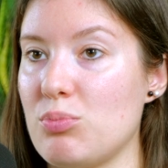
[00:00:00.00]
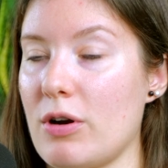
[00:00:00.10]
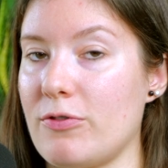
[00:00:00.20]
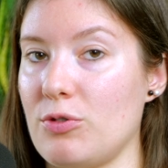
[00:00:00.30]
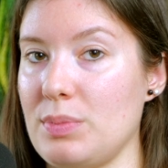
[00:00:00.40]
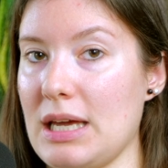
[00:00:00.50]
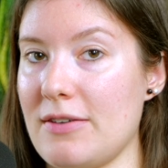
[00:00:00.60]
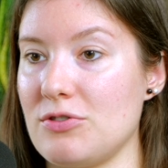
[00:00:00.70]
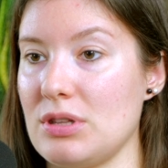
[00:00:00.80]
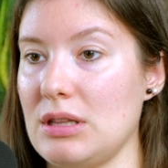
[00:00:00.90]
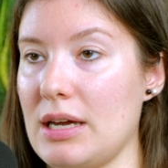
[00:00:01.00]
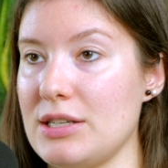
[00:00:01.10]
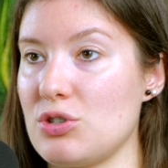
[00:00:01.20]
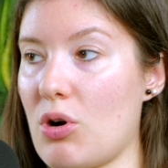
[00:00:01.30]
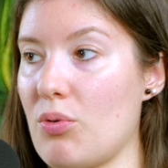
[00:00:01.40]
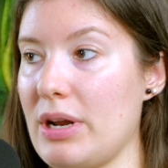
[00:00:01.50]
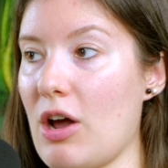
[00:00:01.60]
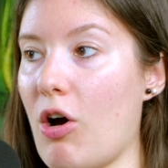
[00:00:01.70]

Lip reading: preferably after the lights are already